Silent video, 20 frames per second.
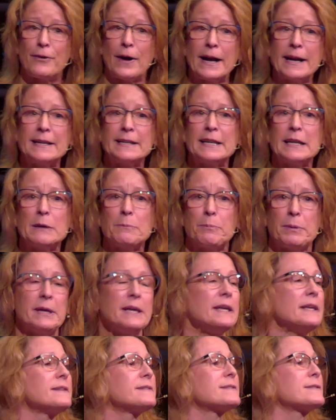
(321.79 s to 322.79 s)
finding
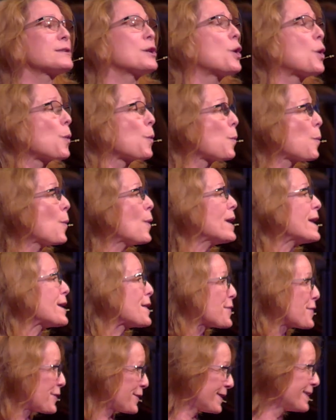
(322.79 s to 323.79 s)
peace
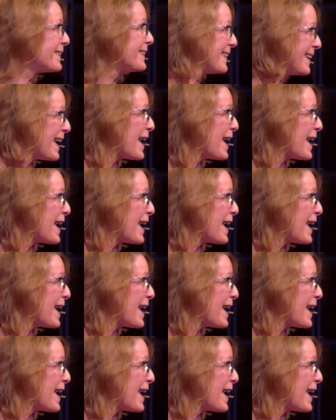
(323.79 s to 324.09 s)
with